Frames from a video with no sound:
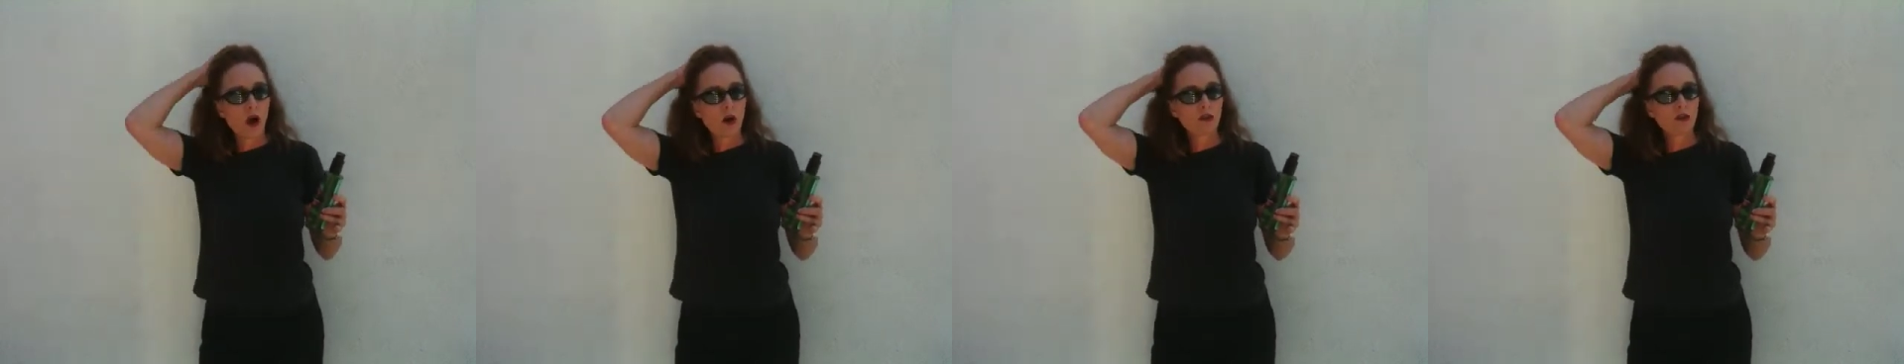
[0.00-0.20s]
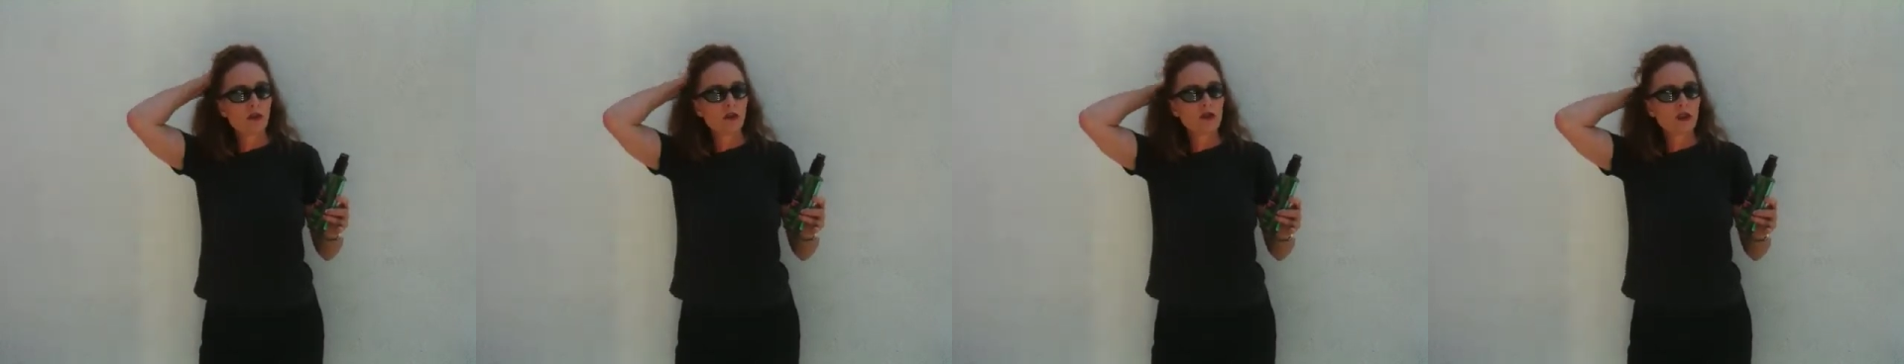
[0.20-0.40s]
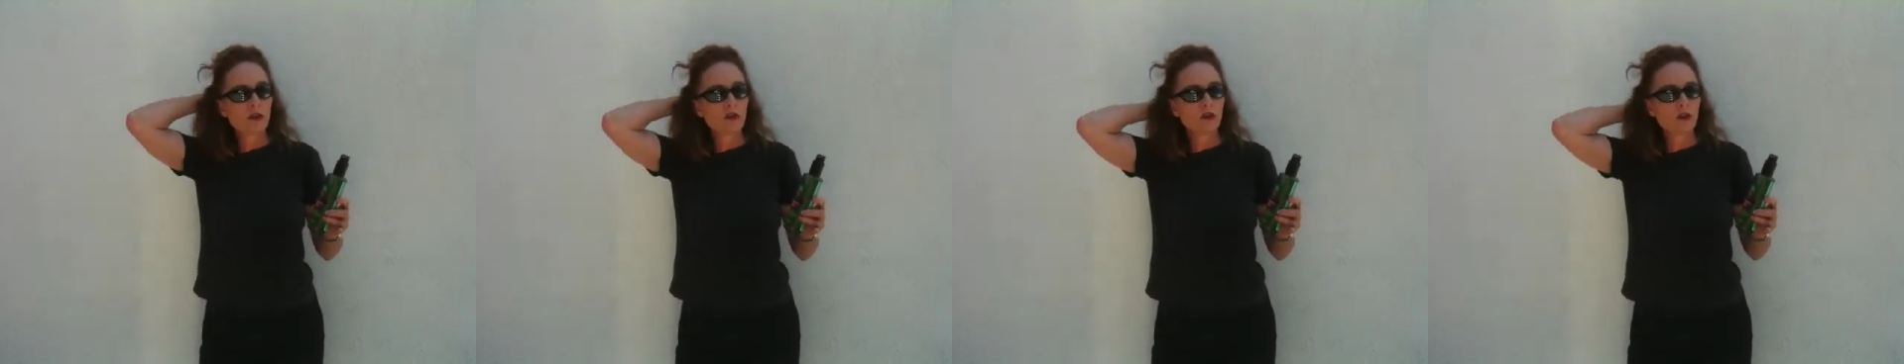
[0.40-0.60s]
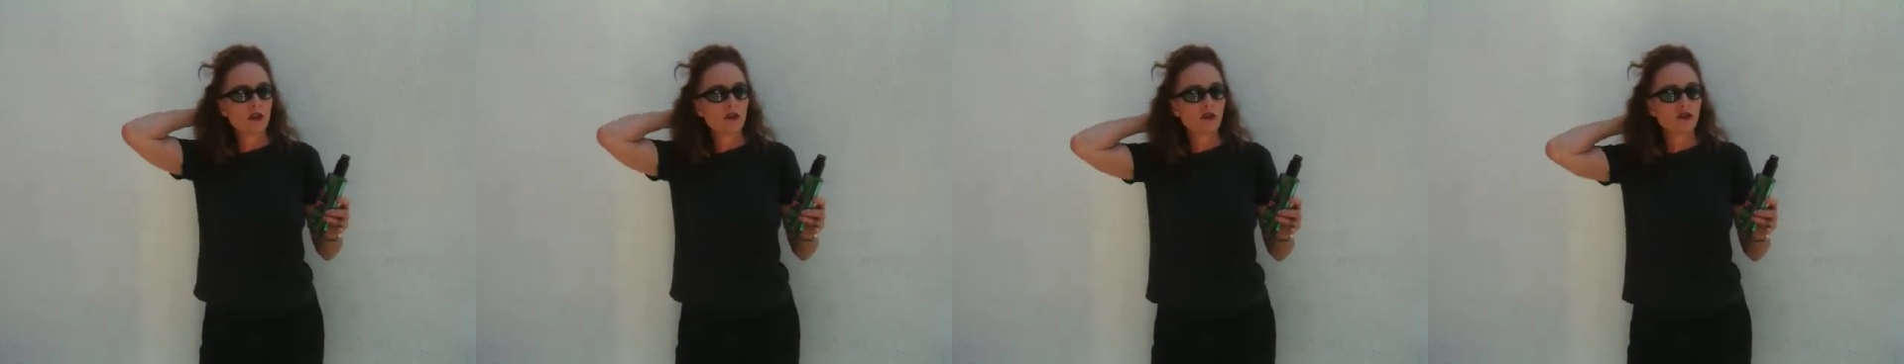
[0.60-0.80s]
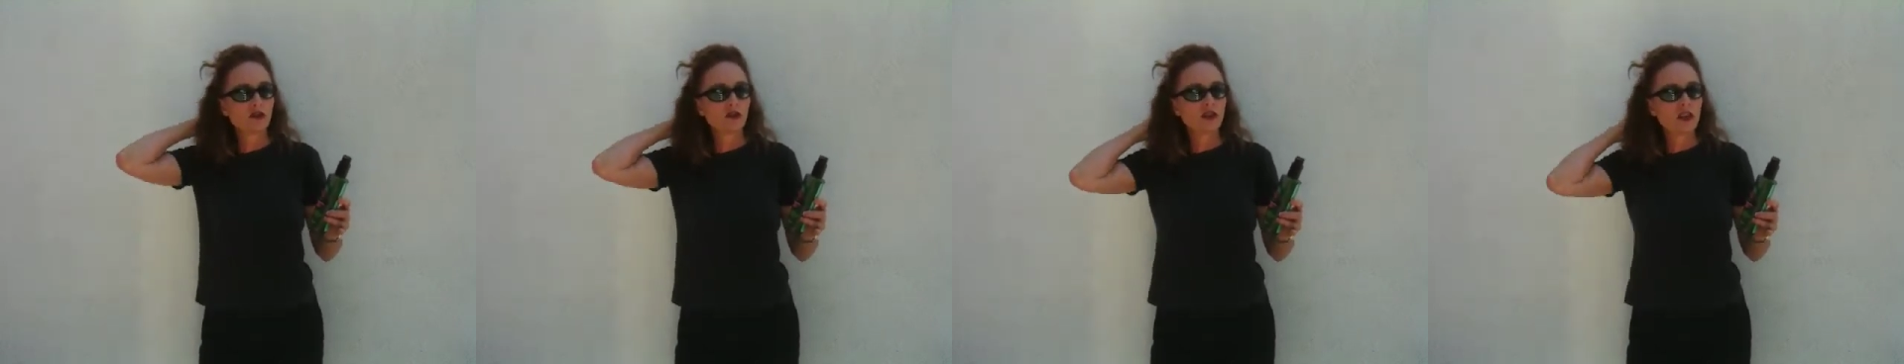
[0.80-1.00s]
also gives it
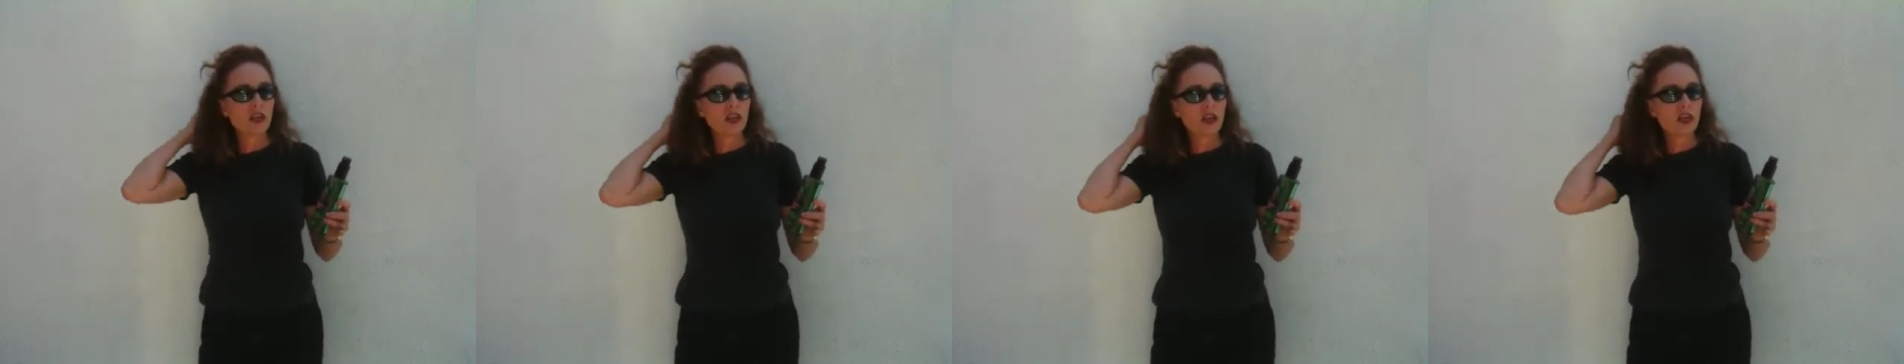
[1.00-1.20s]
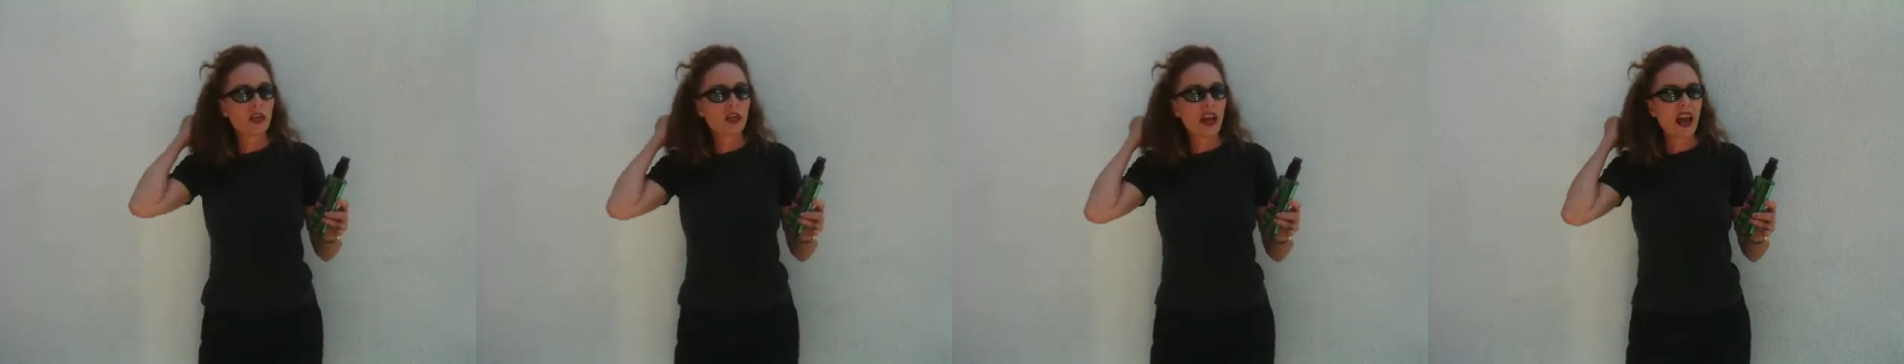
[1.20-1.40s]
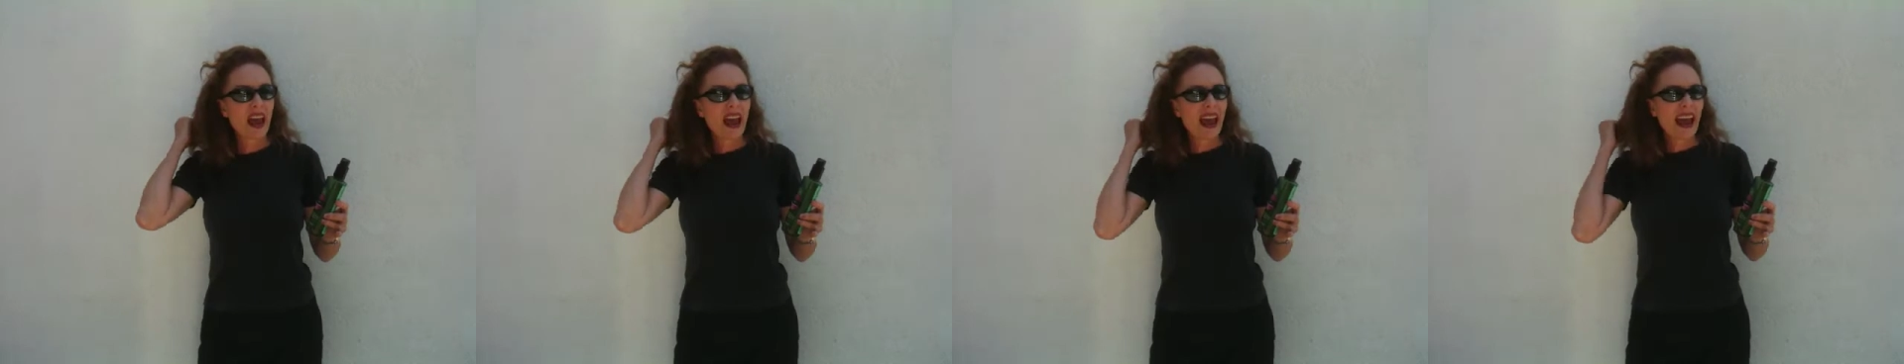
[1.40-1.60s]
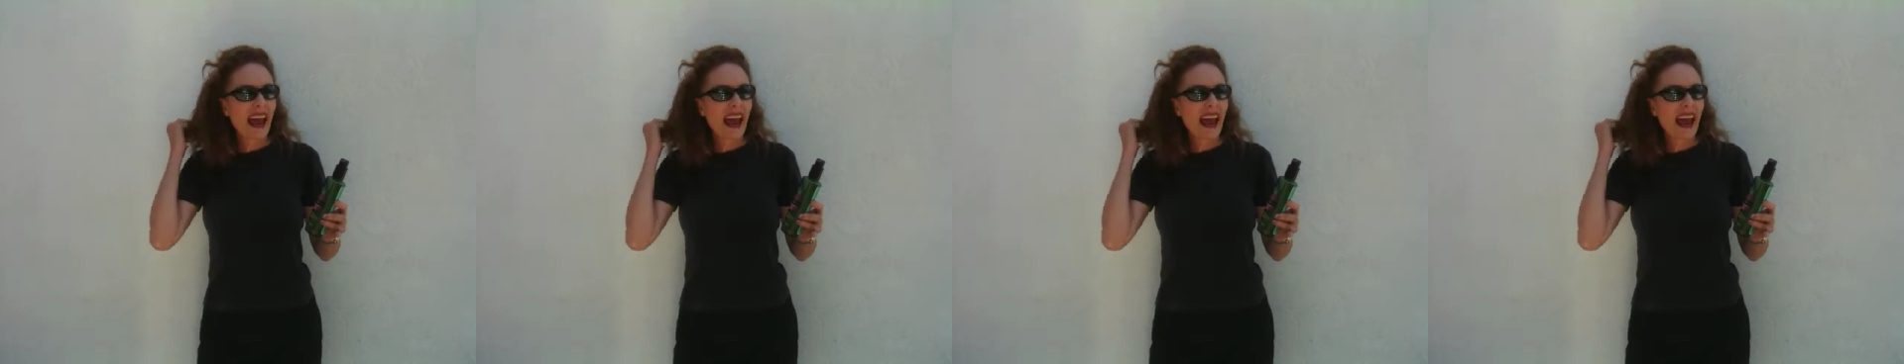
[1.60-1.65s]
sheen